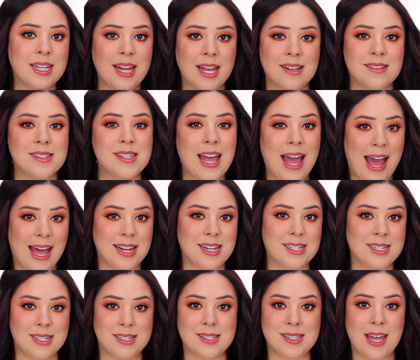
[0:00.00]
nice
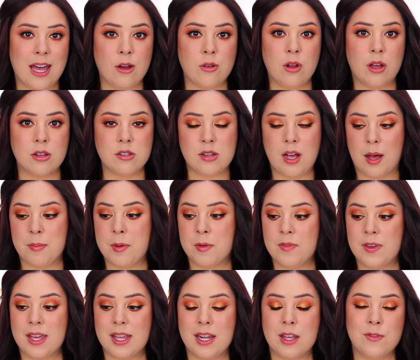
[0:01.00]
added discount on top
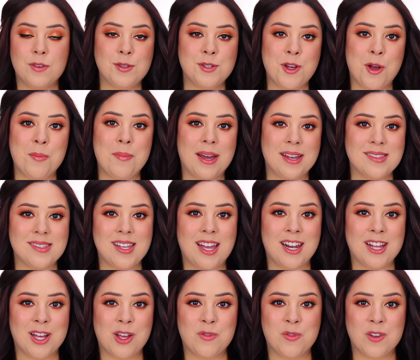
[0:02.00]
of it if you don't mind
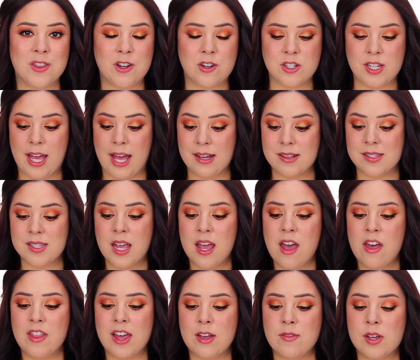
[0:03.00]
signing up for their text.
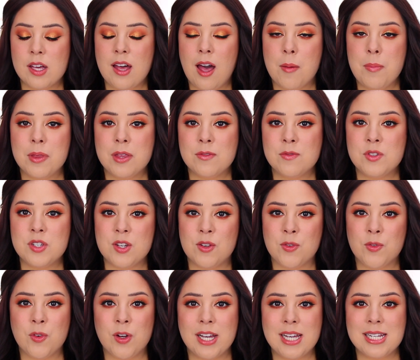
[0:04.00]
They have a couple of
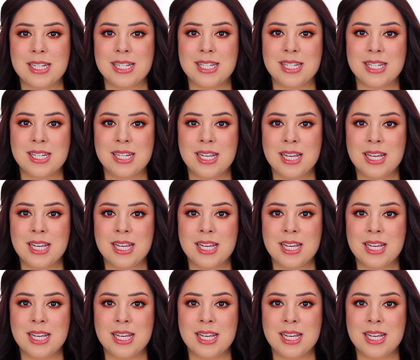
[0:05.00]
different